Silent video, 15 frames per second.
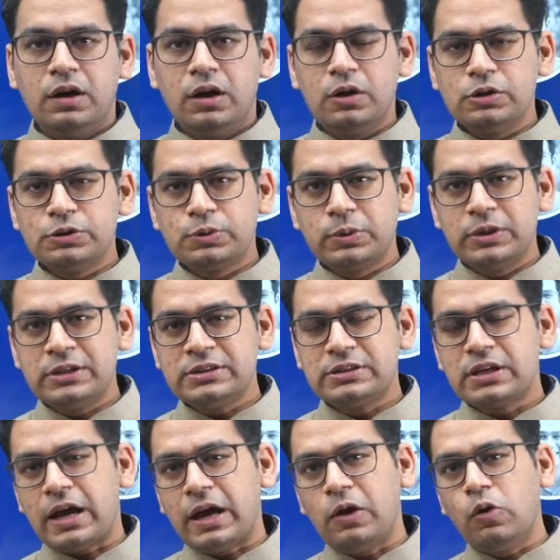Hello
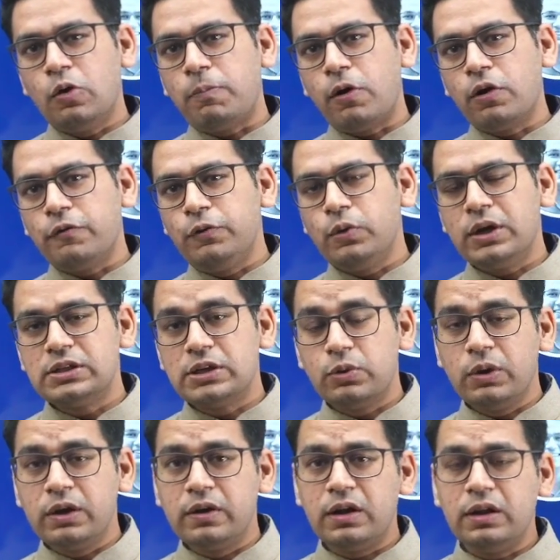students, I hope all of you guys are
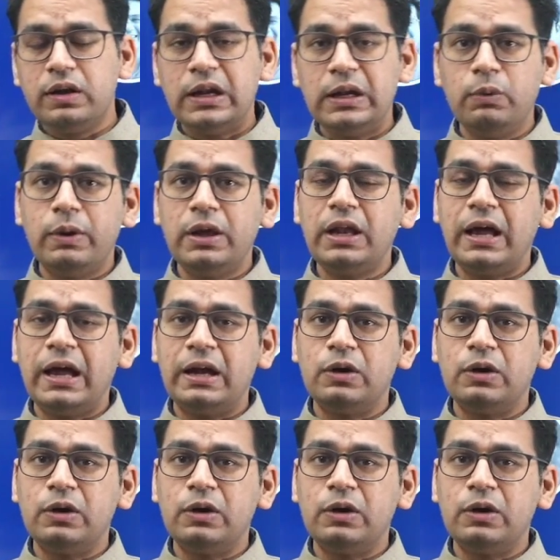doing really really well,